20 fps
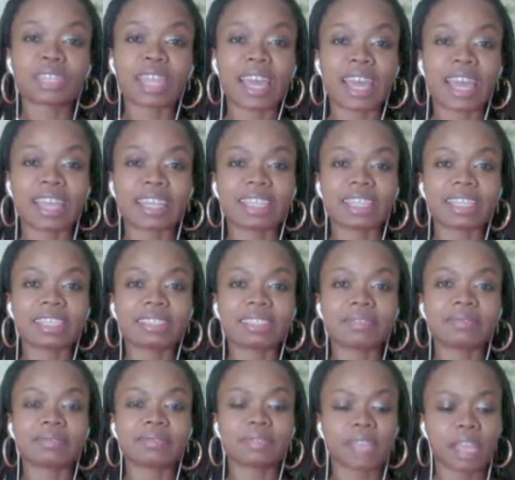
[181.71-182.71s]
acne.
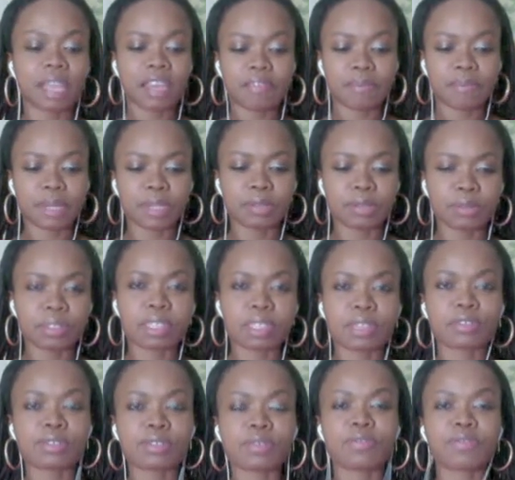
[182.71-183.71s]
I have my notes
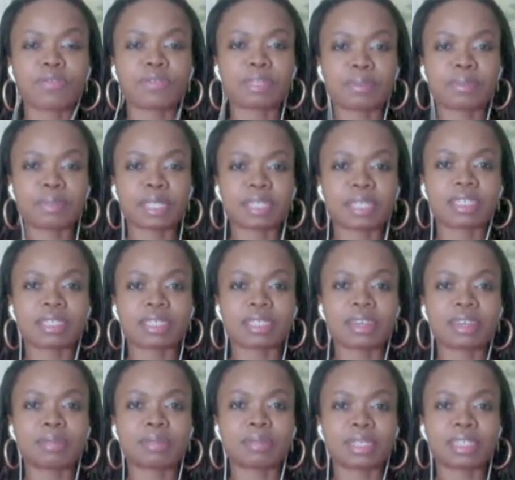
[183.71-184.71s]
here, so if you see me looking
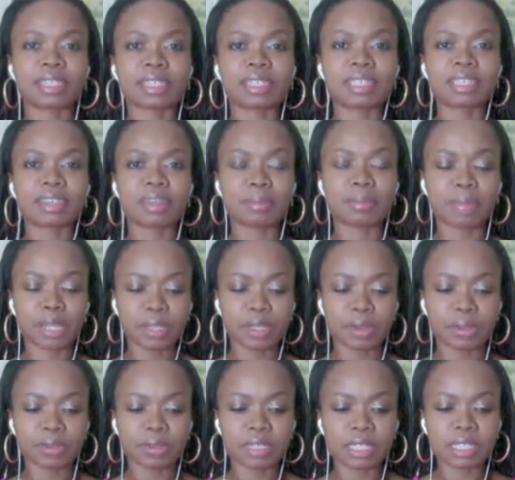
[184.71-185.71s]
down, I'm looking down at my
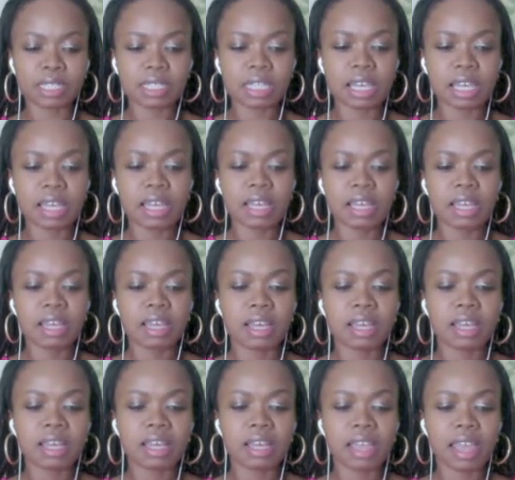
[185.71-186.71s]
notes.
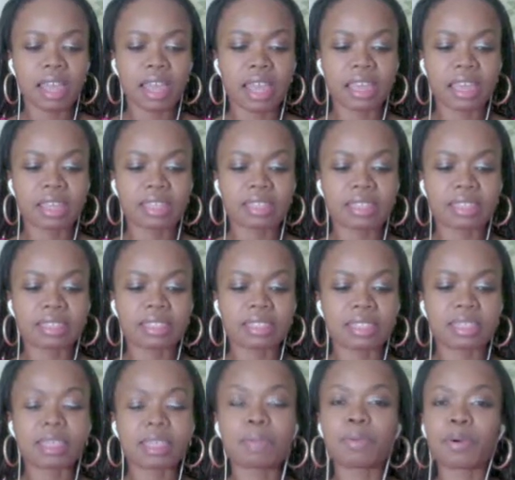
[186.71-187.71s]
And
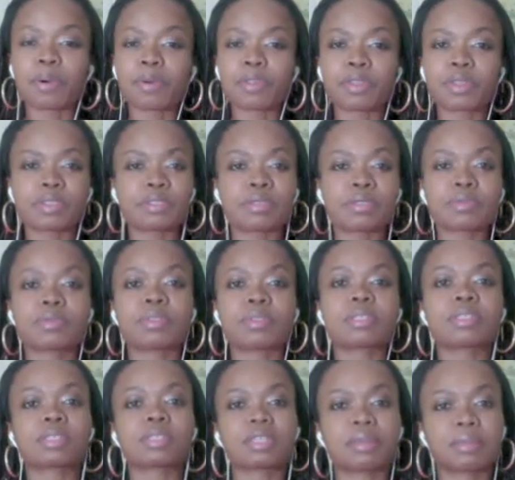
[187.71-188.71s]
they both soothe
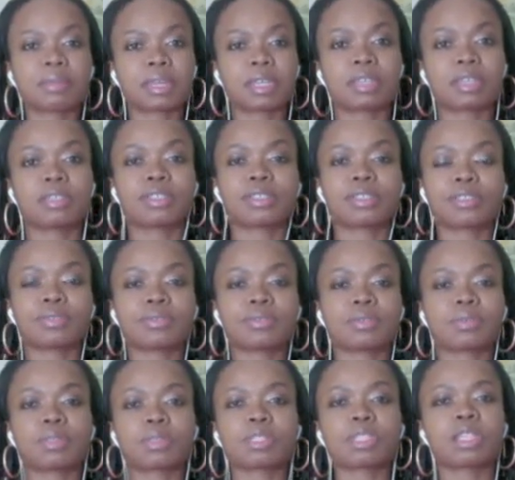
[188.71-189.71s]
stomach
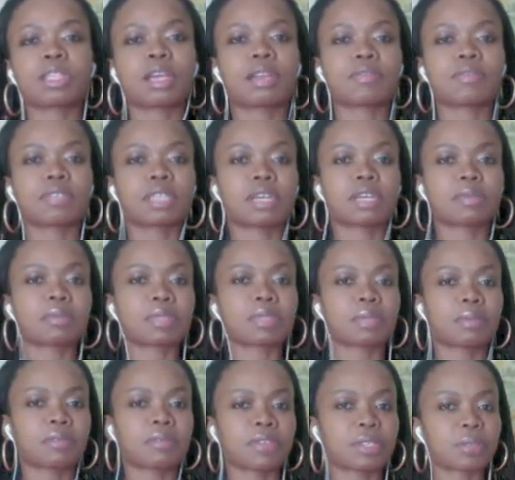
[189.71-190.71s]
issues, which a lot of times
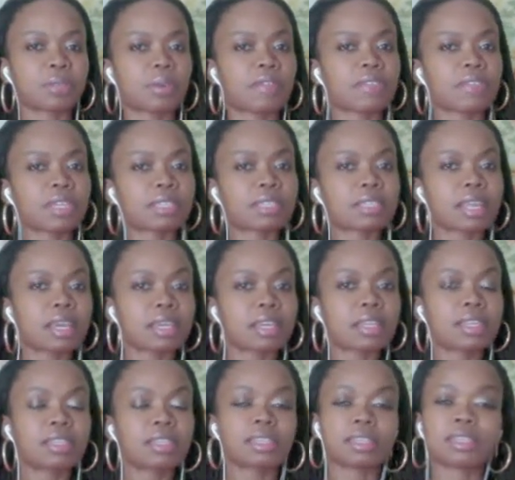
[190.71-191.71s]
some of us who have
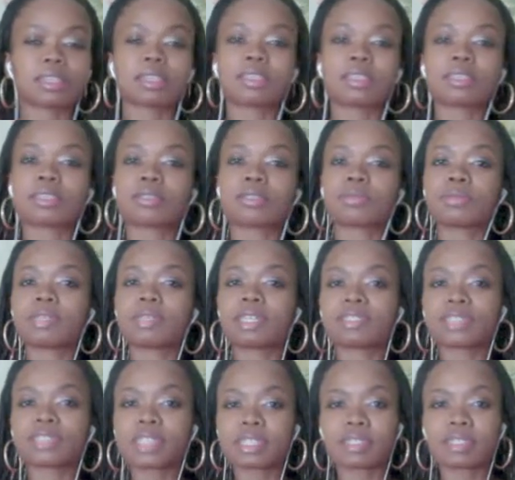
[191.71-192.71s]
anxiety, it leads to
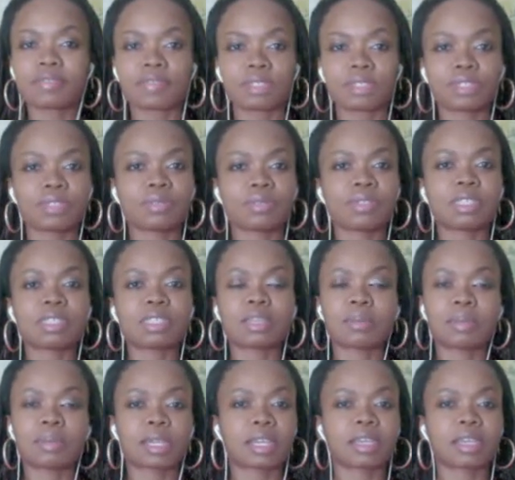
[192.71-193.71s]
digestive issues,
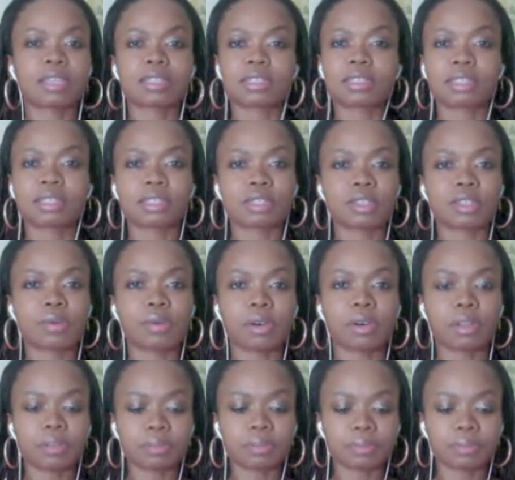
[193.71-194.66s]
stomach aches, and so on.